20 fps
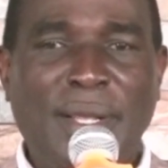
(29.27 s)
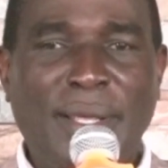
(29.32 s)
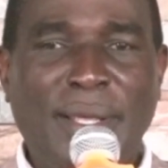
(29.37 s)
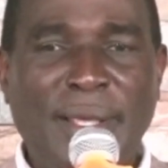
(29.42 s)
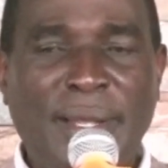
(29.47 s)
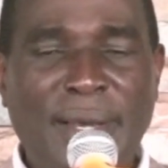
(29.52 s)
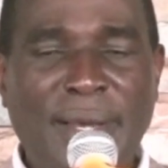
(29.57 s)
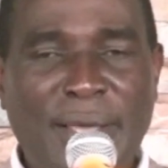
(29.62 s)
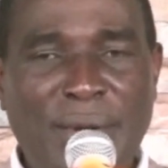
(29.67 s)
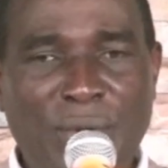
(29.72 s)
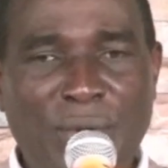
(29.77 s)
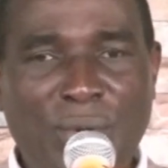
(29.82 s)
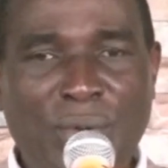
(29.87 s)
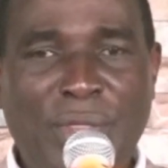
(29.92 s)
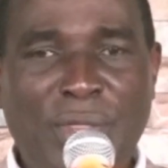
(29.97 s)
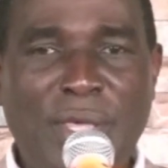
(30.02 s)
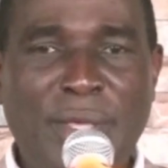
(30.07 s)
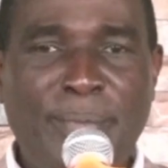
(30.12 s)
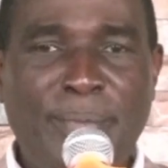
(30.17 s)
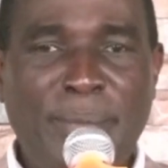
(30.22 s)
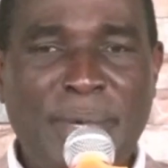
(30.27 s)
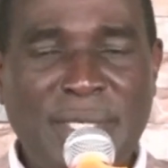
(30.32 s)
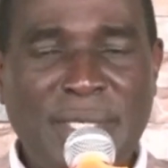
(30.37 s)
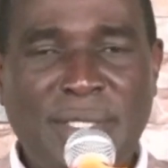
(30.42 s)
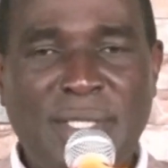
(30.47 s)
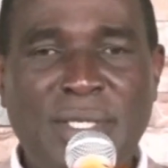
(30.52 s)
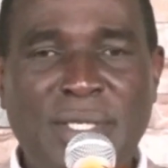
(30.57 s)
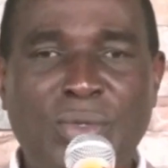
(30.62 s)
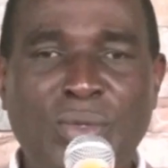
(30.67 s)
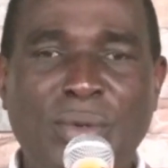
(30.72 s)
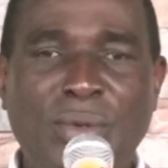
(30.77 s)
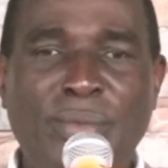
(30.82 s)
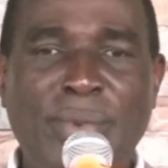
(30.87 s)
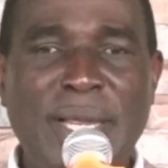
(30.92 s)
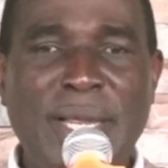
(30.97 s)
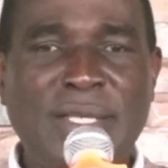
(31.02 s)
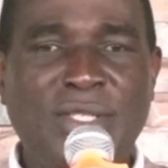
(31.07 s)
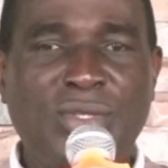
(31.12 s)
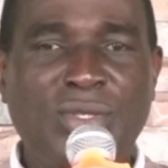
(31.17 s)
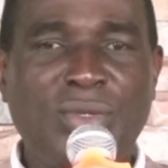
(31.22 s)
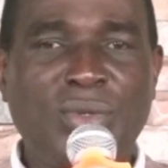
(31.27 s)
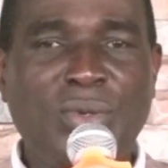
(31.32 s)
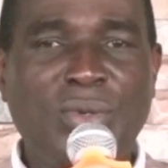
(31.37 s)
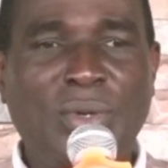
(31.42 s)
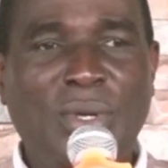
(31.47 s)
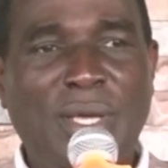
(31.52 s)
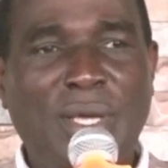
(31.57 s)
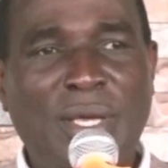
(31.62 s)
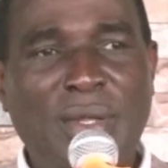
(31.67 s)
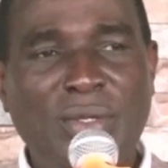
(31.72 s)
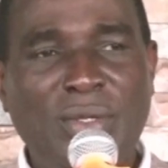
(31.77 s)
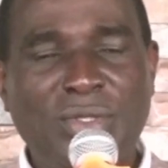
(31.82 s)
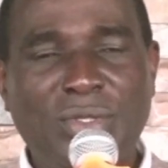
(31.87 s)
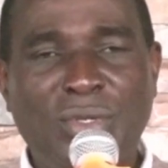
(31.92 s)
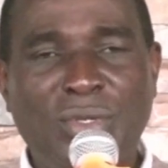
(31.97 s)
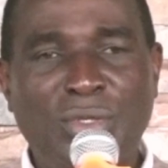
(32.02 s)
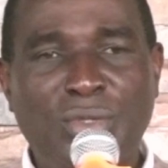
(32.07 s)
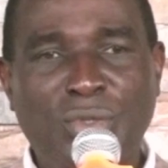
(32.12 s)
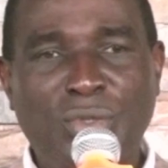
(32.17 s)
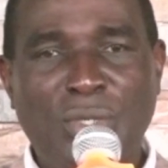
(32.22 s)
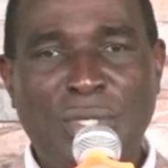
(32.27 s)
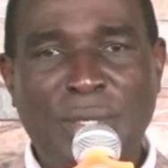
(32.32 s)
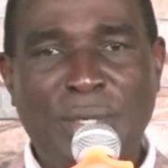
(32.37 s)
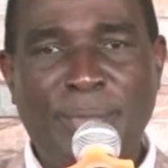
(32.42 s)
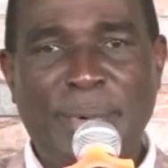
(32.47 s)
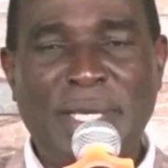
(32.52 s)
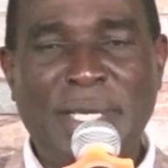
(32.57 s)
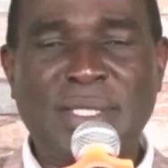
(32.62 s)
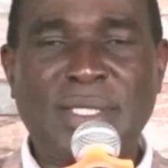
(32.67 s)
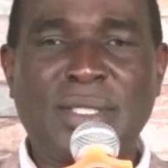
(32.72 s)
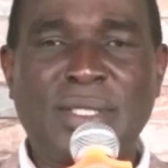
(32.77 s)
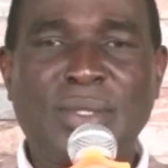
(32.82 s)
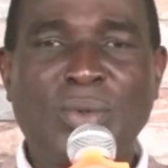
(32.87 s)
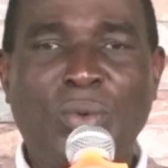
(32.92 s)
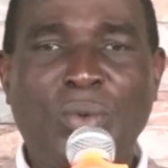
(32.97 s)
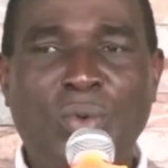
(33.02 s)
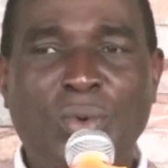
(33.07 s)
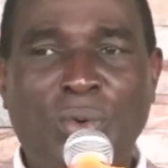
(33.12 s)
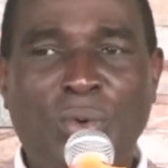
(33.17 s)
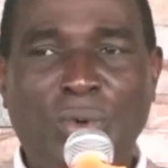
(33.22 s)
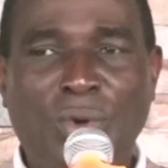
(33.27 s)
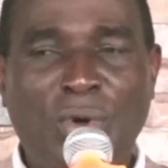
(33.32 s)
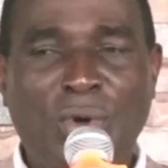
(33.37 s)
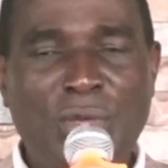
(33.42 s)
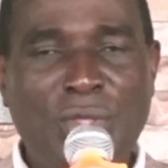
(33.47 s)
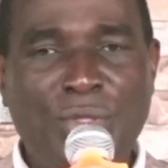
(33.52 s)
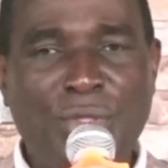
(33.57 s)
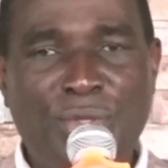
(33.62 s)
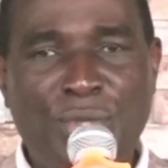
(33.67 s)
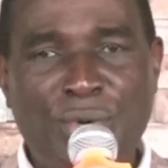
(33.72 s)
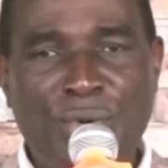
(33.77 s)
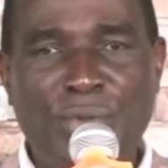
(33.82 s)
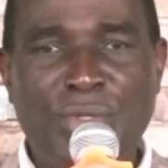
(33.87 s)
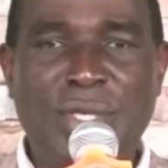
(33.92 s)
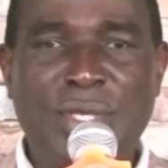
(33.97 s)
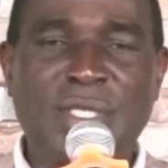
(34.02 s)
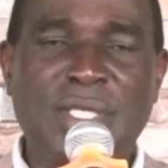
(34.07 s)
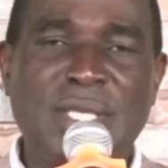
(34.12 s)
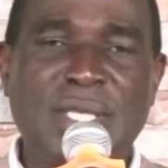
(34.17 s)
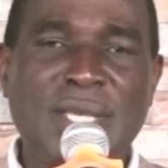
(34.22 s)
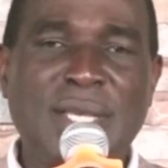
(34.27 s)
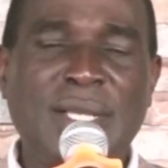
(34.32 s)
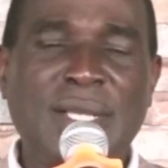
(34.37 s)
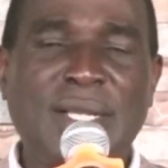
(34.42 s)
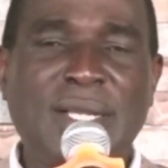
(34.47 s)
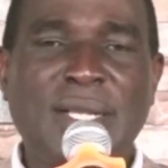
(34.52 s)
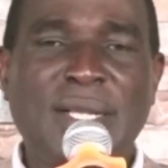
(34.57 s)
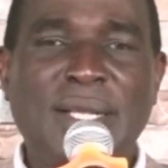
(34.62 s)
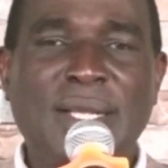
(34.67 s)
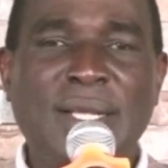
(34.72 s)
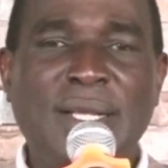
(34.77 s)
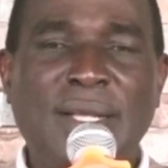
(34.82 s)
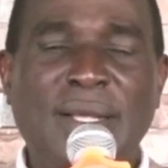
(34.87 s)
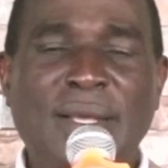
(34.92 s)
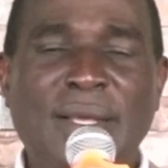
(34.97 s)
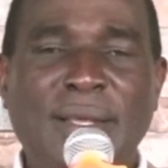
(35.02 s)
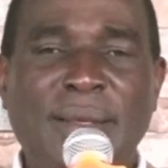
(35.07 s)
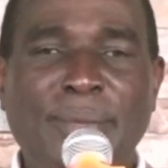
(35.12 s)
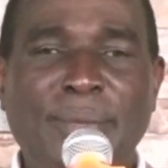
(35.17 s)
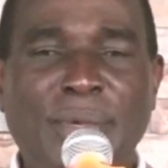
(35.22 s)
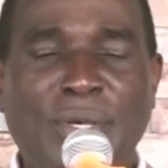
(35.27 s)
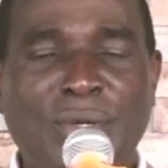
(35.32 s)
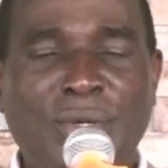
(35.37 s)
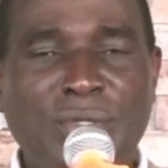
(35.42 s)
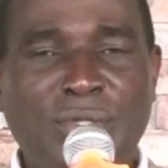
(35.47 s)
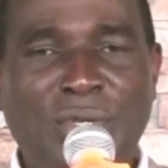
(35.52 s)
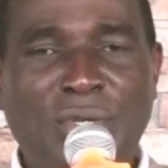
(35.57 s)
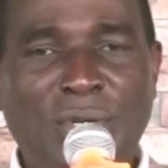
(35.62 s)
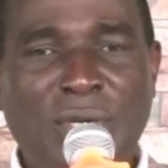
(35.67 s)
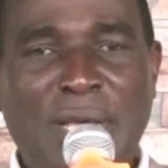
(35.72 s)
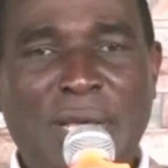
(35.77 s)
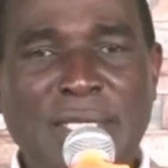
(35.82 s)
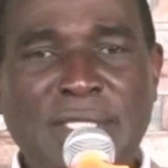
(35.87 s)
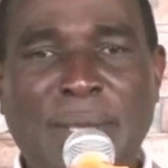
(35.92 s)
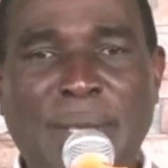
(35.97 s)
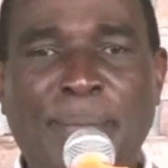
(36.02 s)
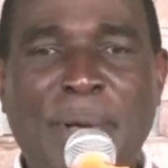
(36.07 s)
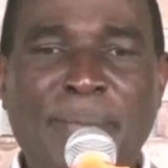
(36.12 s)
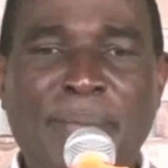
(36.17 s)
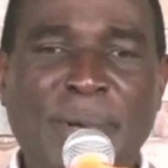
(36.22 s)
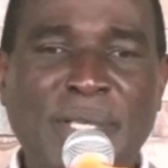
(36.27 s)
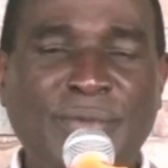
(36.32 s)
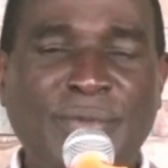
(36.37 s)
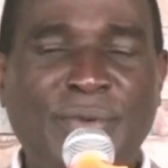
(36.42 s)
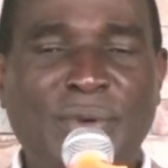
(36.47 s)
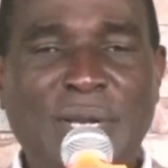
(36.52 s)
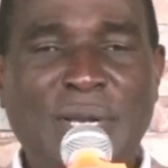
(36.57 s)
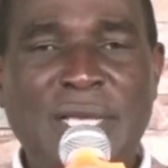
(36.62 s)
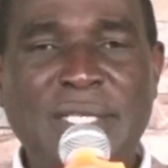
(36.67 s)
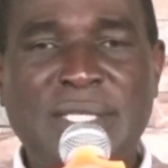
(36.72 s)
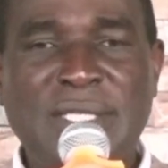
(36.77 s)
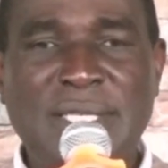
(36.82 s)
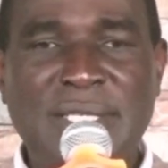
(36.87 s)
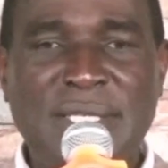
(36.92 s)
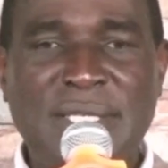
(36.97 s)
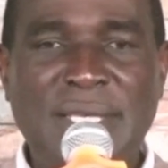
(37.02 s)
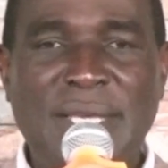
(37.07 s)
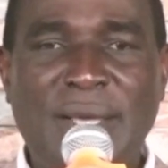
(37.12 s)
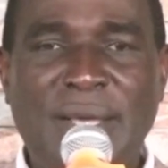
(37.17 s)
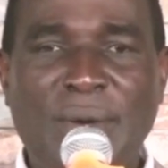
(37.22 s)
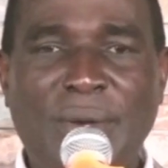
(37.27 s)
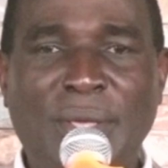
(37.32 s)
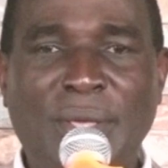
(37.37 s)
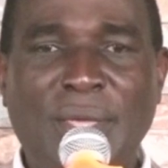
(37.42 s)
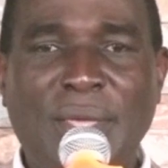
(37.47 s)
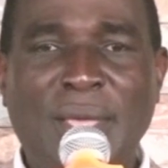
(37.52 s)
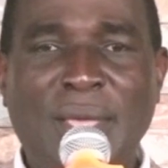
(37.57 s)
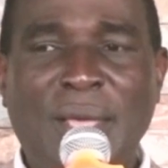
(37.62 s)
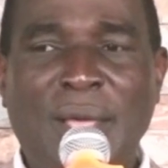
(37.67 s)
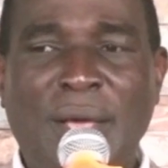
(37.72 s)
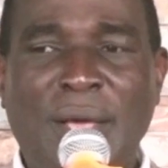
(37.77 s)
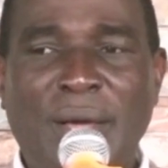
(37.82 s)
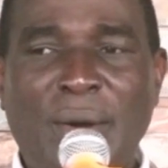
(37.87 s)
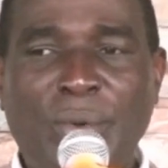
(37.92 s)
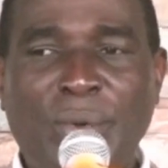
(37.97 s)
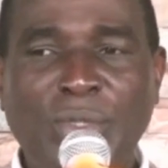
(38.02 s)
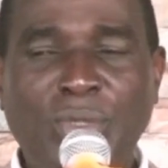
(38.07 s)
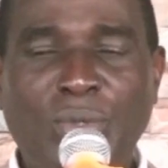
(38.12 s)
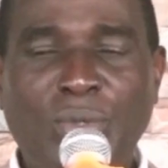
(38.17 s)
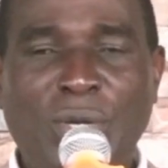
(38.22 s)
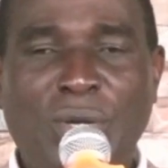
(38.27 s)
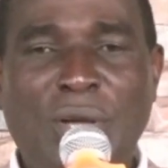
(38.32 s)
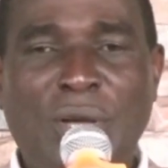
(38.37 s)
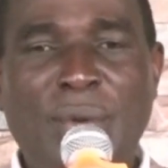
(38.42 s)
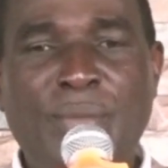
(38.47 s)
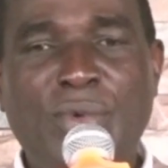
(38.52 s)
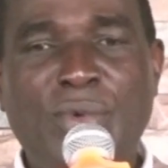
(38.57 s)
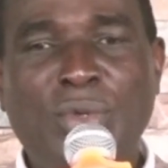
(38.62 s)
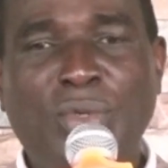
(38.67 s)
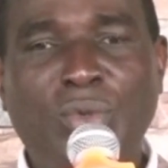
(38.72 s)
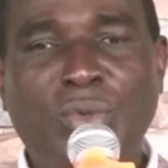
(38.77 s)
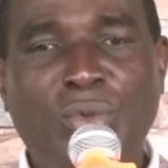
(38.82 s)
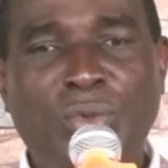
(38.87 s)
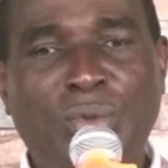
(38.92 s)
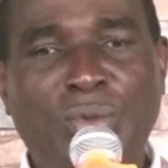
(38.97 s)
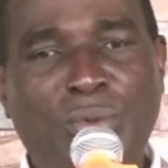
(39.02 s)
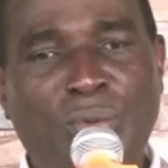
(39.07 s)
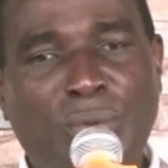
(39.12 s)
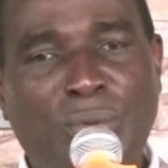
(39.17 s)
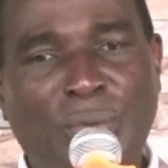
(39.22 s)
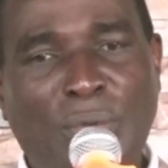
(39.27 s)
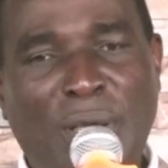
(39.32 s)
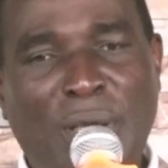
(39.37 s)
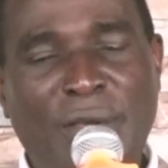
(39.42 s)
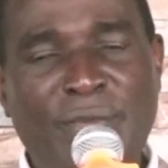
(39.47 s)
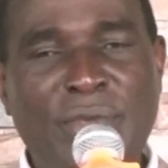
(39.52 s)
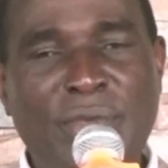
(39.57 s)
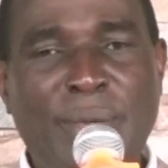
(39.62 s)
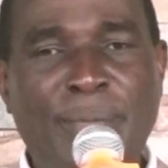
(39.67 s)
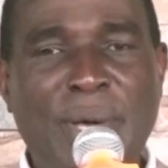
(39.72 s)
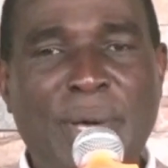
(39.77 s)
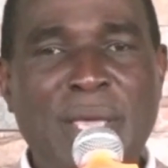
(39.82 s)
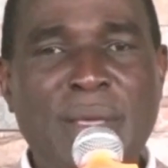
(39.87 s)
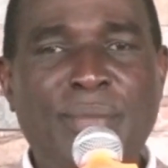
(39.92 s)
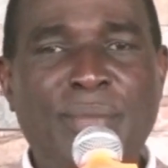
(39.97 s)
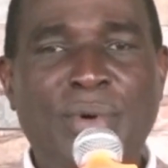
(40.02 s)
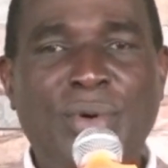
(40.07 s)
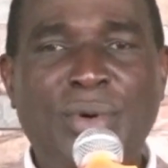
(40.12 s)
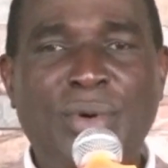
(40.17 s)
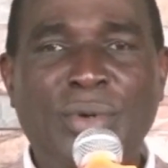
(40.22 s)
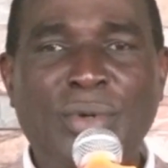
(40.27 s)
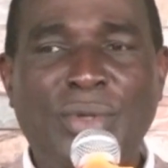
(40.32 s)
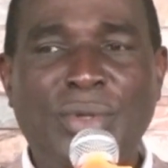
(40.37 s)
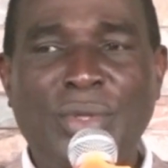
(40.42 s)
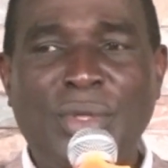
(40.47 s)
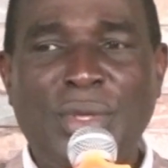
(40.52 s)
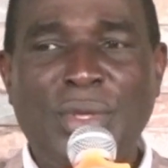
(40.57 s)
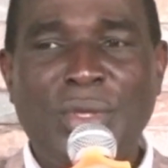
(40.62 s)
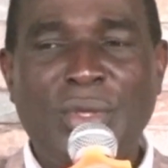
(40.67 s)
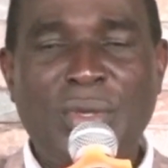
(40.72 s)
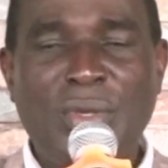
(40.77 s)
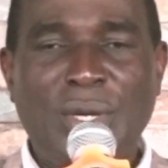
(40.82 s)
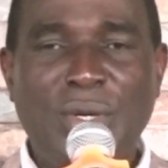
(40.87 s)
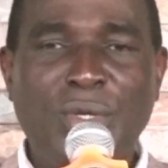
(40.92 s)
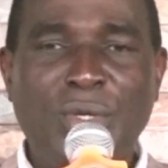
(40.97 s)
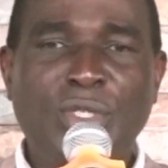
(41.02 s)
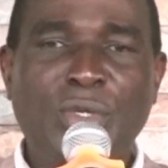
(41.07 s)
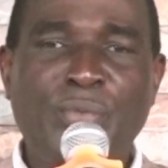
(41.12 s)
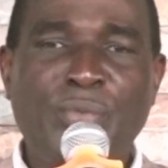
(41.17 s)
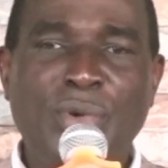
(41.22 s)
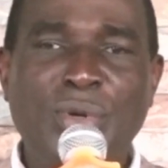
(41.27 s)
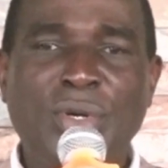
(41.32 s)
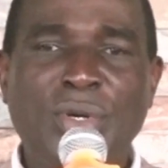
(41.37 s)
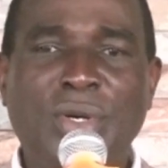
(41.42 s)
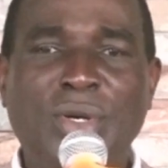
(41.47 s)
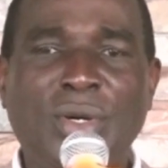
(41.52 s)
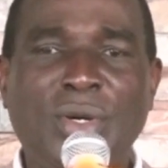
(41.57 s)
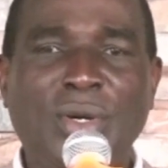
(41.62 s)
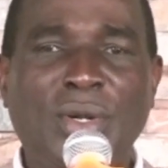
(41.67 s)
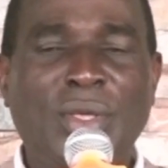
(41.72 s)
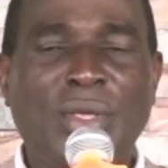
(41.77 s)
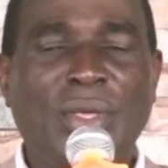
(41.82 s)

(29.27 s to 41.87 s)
And I know the message will bless you and it's going to keep us going through this year because God has a purpose for us this year. I want to welcome you to have your Bible, your notebook,